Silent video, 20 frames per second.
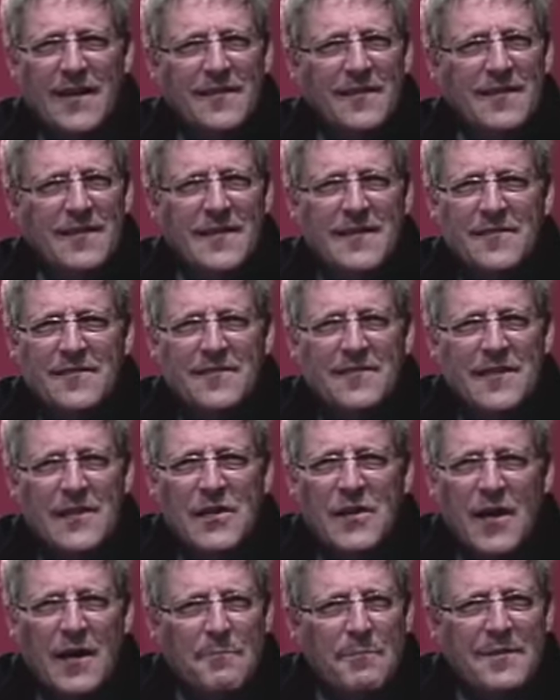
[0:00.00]
The, the
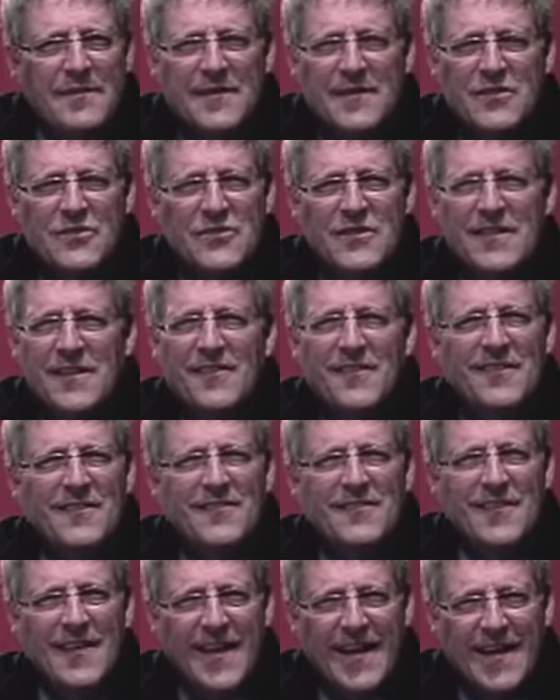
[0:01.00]
competition is
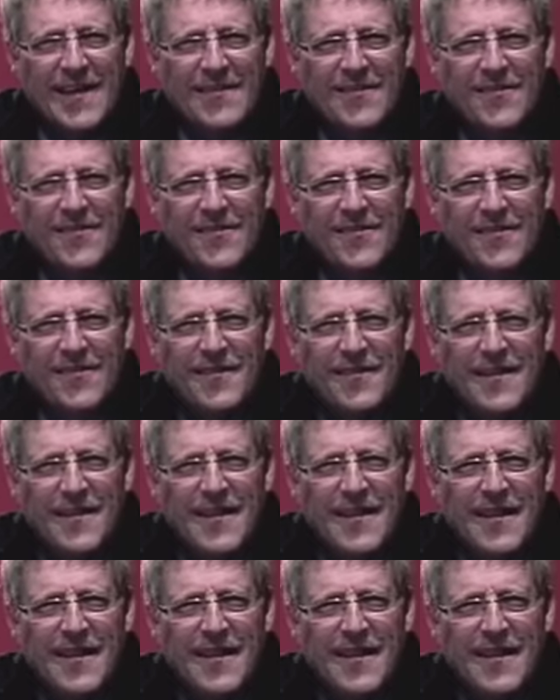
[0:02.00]
intense.